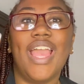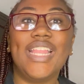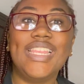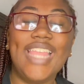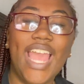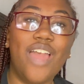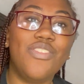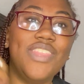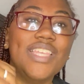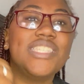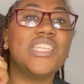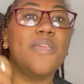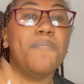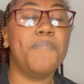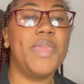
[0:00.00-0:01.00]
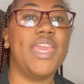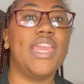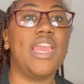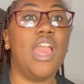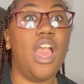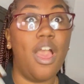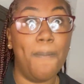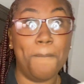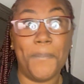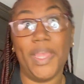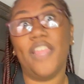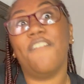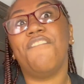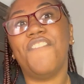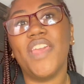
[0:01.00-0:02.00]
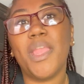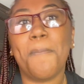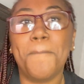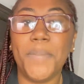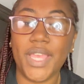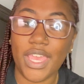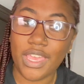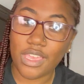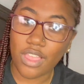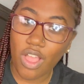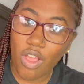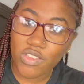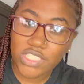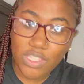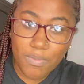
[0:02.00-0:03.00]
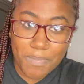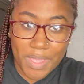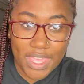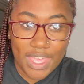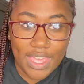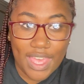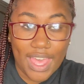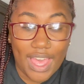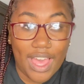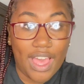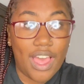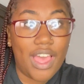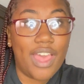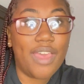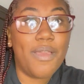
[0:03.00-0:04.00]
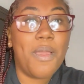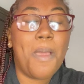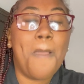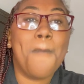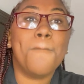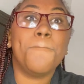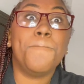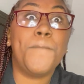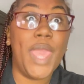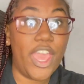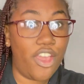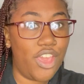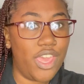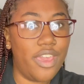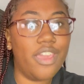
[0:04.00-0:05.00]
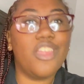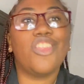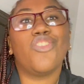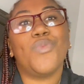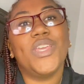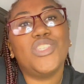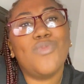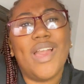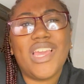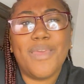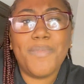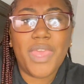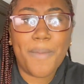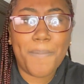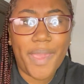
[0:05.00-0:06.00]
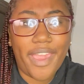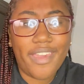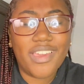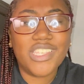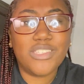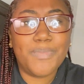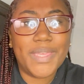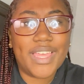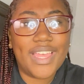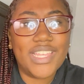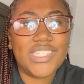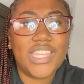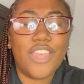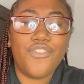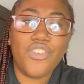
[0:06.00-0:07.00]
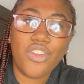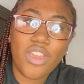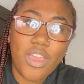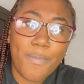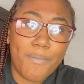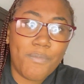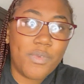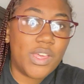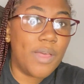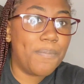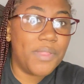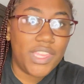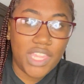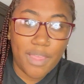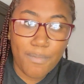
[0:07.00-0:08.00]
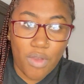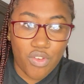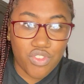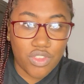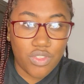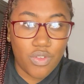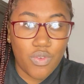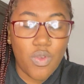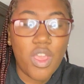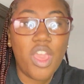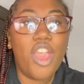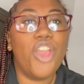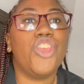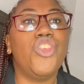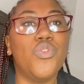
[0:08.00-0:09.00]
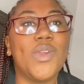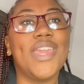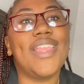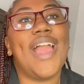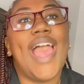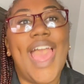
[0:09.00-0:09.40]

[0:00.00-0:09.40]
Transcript: Now, this can be a benefit, but it can also be a barrier. The reason why it can be a barrier is because if you're completely emotional, you cannot